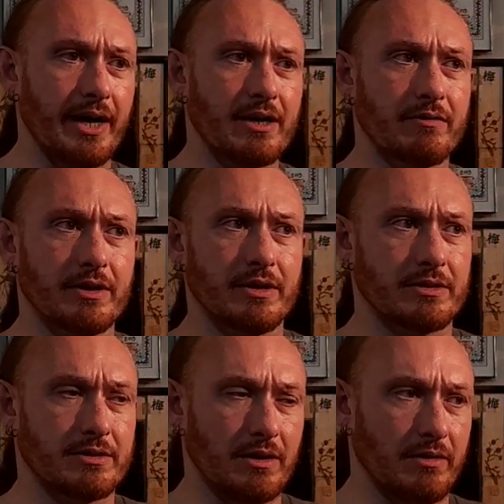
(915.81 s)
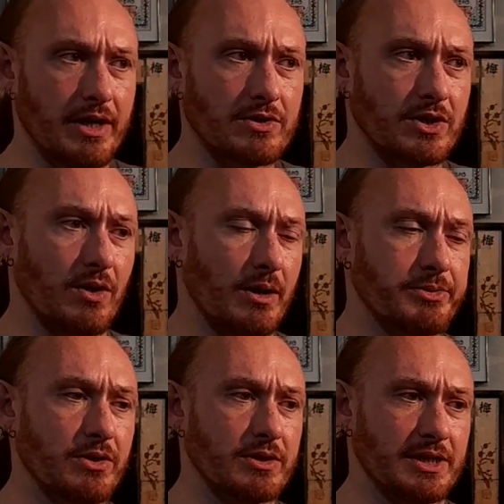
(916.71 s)
I covered this, years ago, and I'm
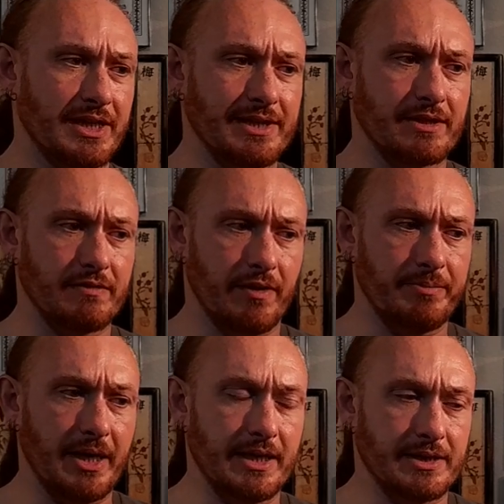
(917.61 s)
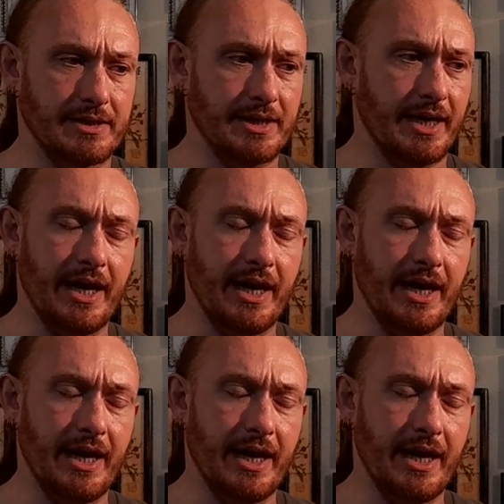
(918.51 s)
sure the statistics have updated since then.